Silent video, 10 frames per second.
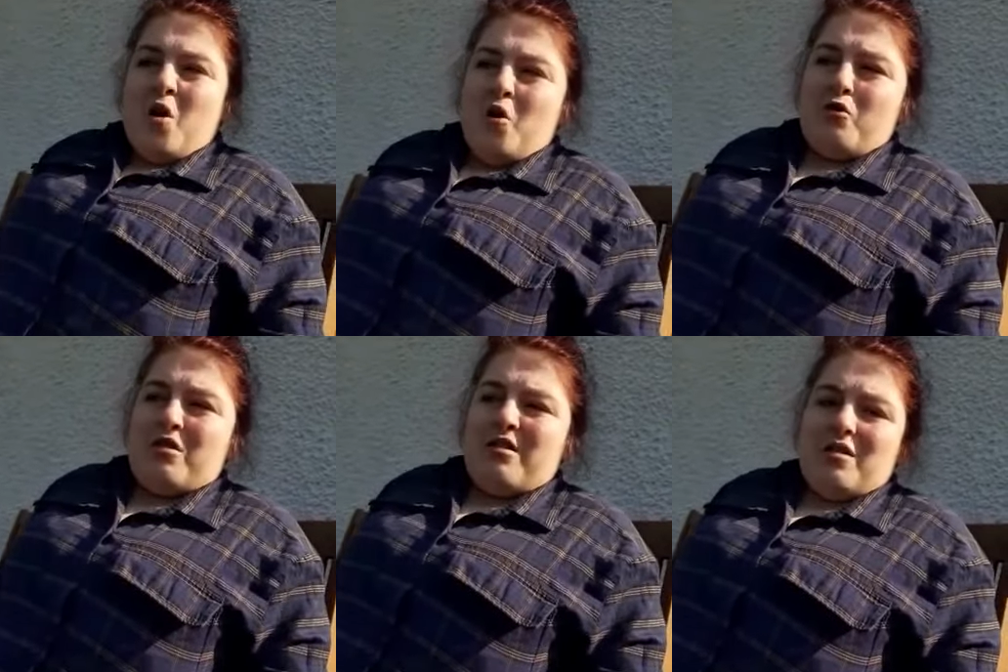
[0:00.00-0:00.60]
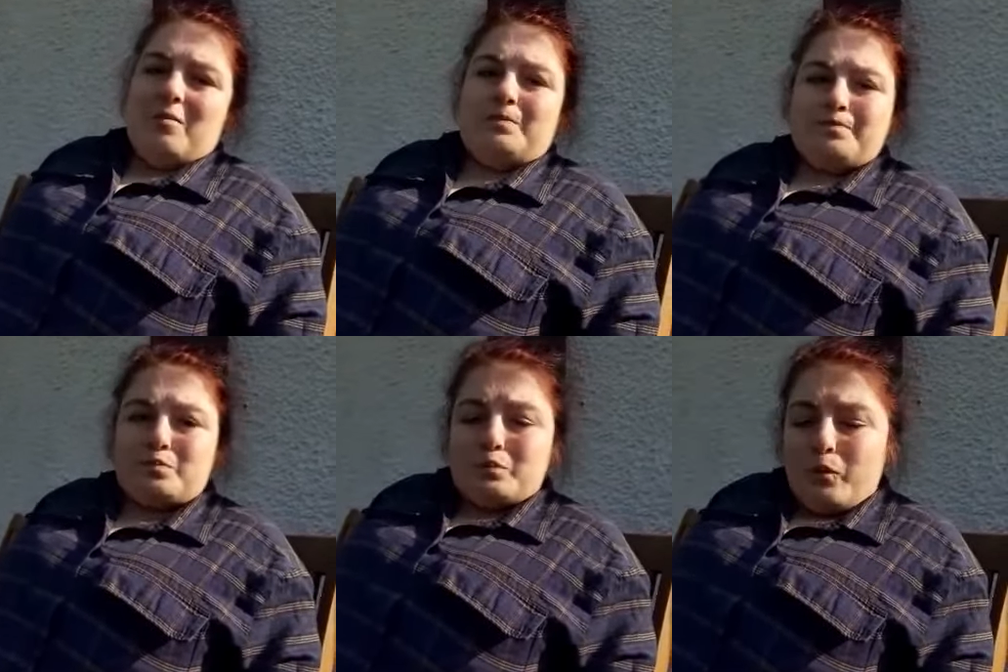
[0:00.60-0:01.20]
Autism
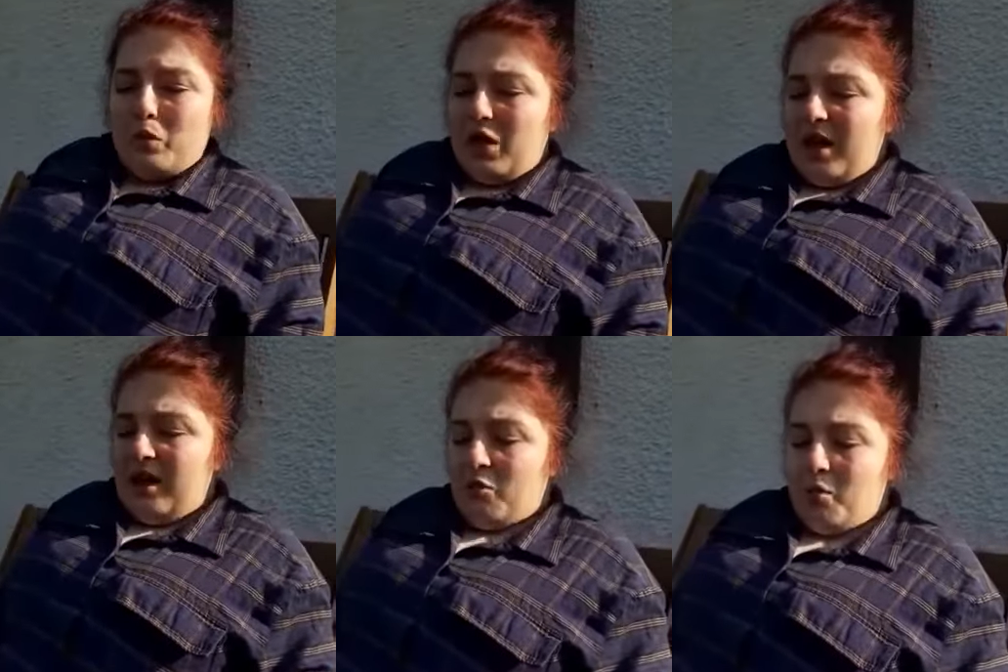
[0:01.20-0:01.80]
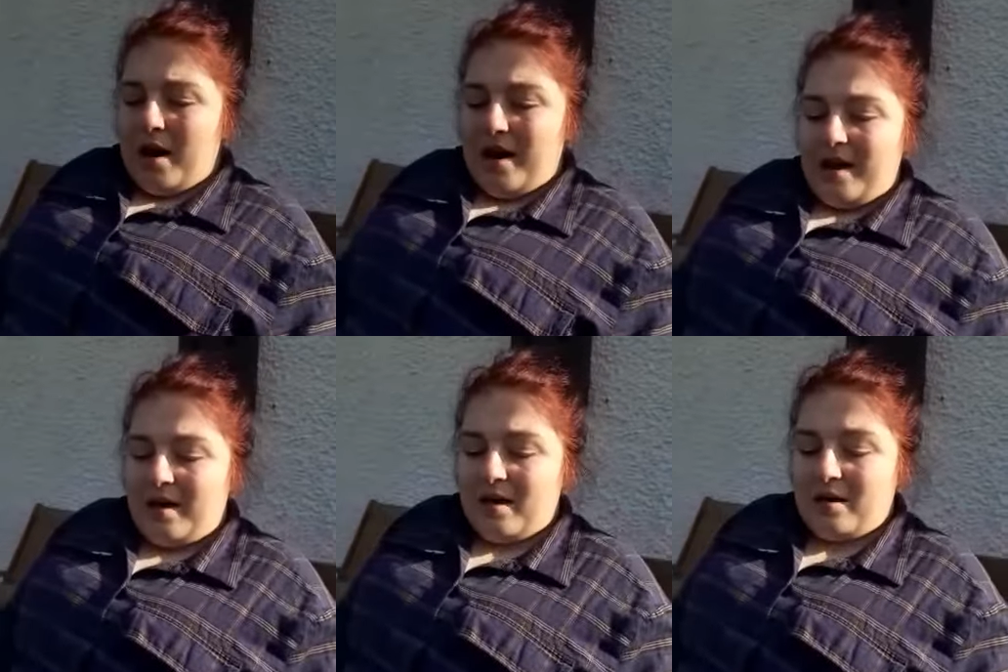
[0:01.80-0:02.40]
is where
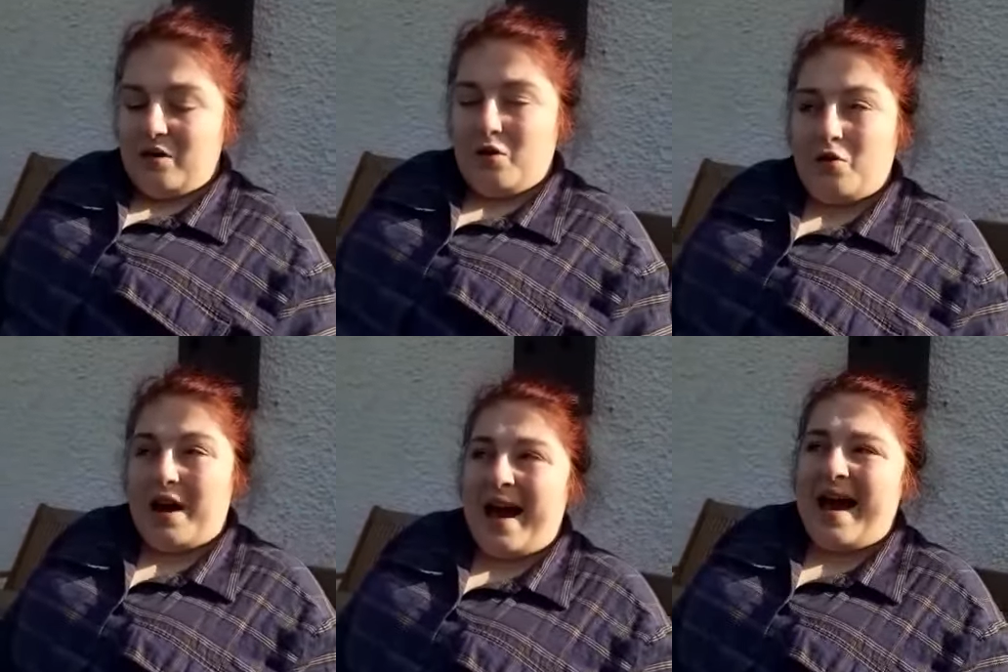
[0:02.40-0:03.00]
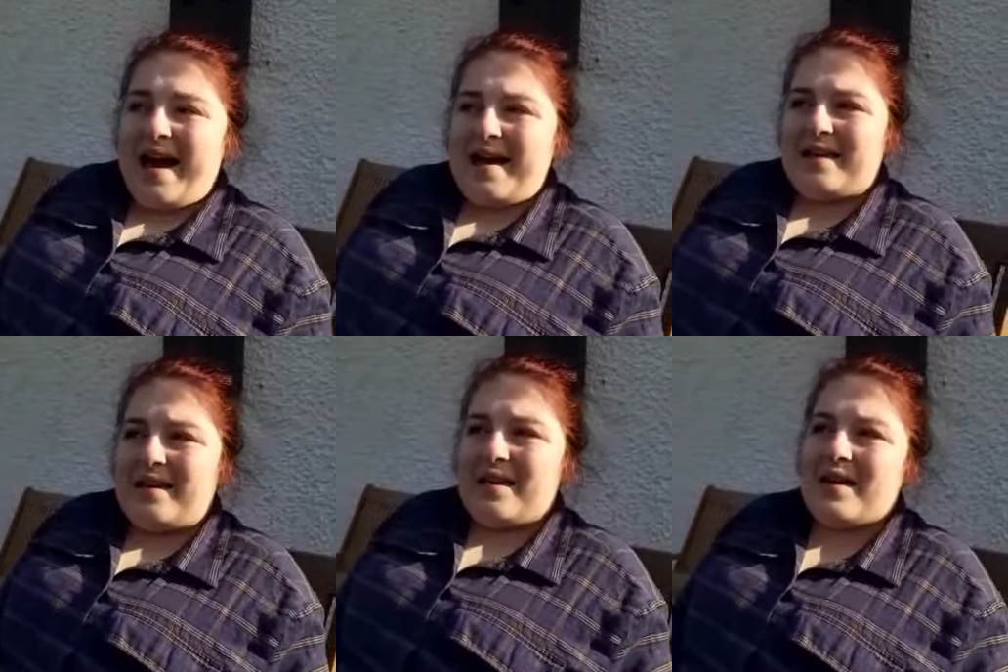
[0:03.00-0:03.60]
you
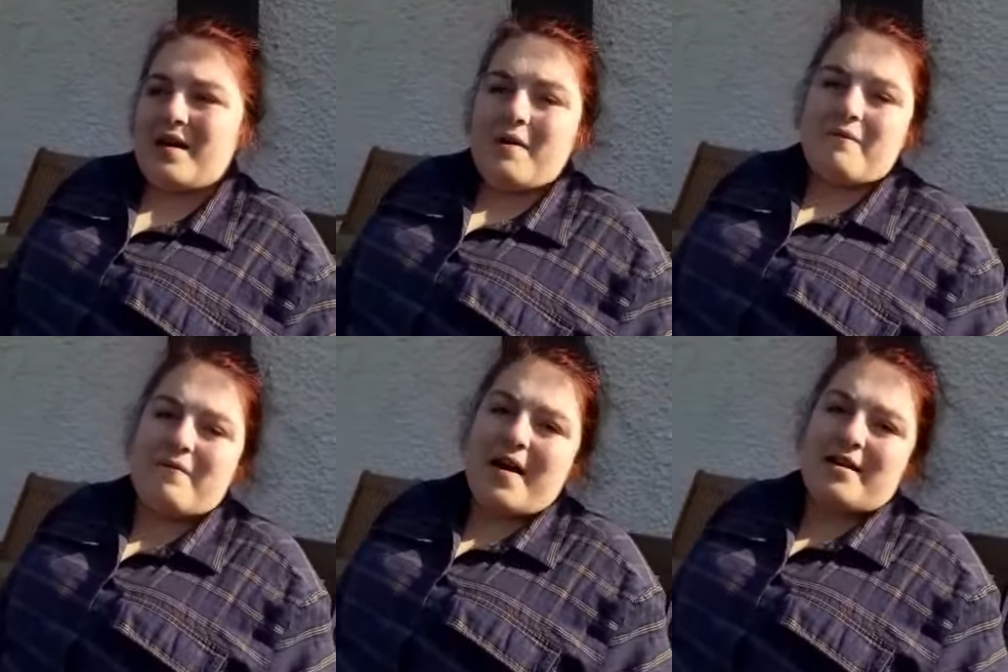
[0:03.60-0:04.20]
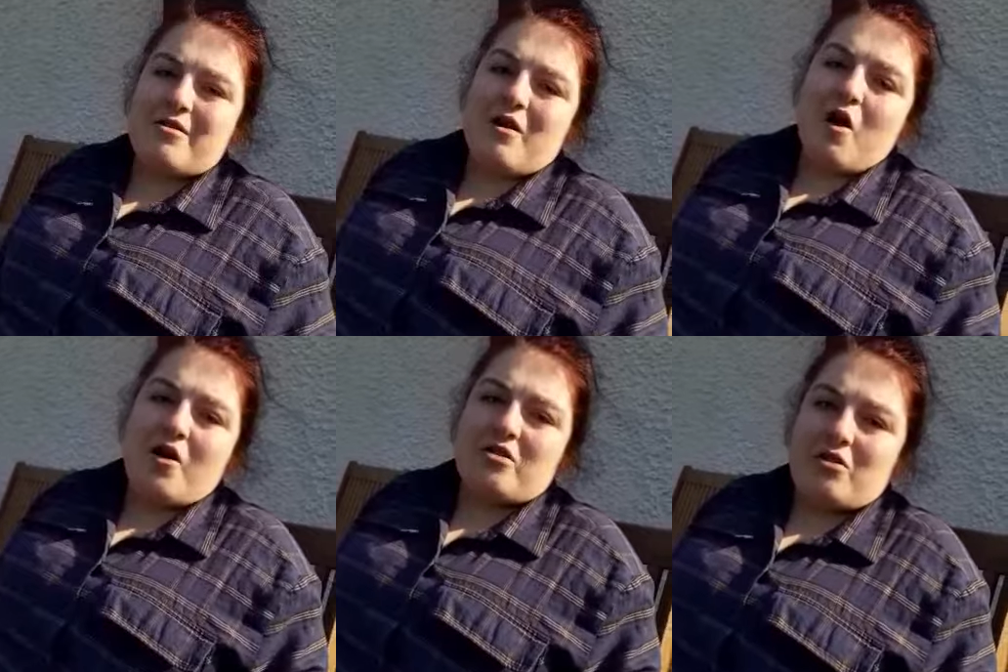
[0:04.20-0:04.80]
can find it
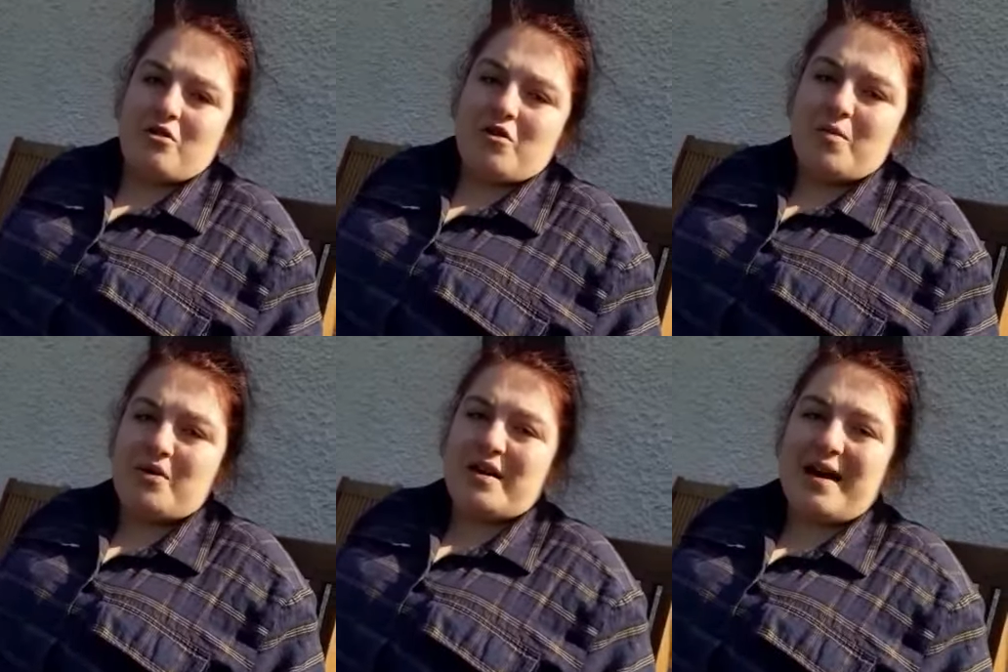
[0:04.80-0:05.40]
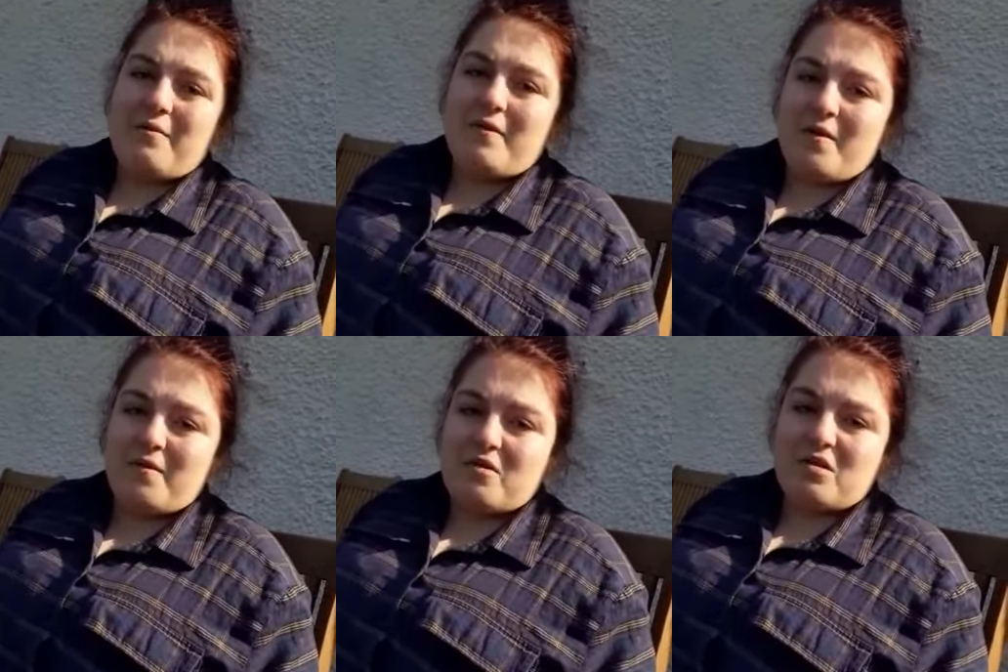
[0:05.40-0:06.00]
hard to communicate with
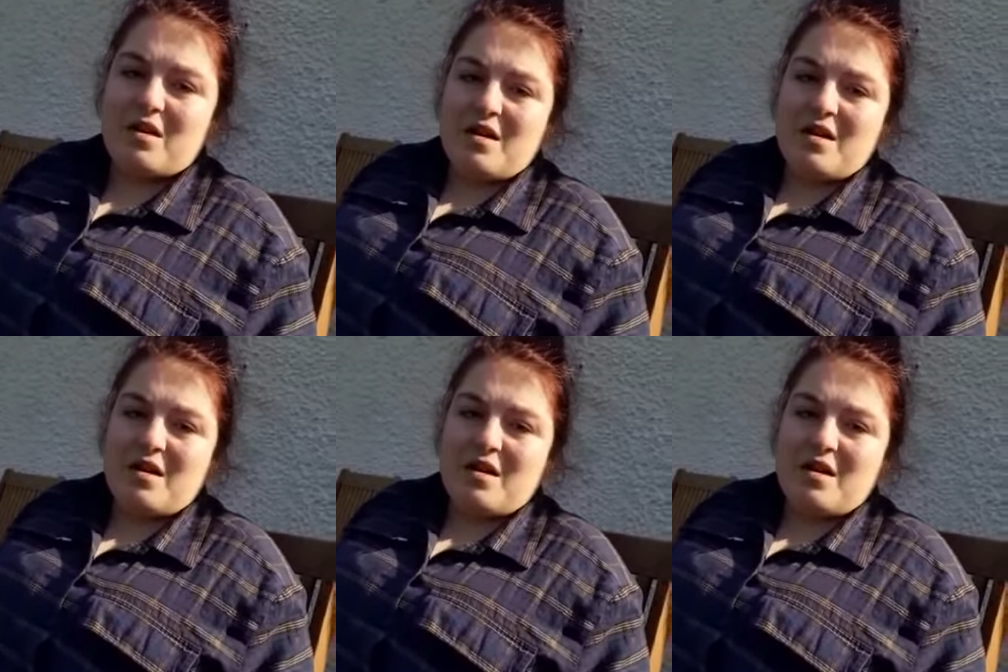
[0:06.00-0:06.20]
others.